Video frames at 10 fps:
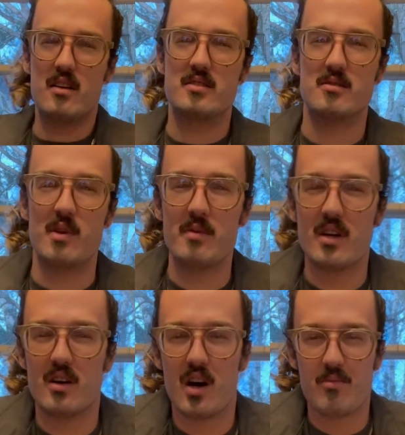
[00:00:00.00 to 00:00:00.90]
so maybe
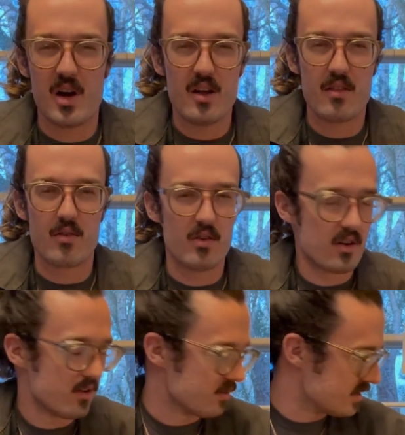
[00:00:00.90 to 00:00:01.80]
I'll probably throw
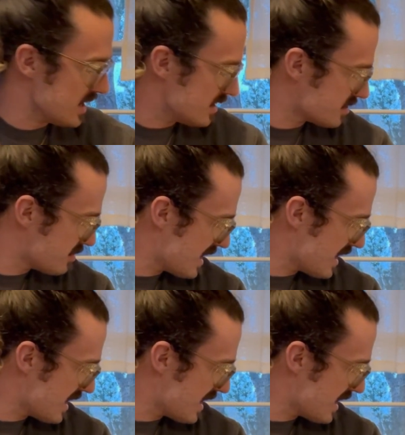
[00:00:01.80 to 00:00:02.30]
in a 3S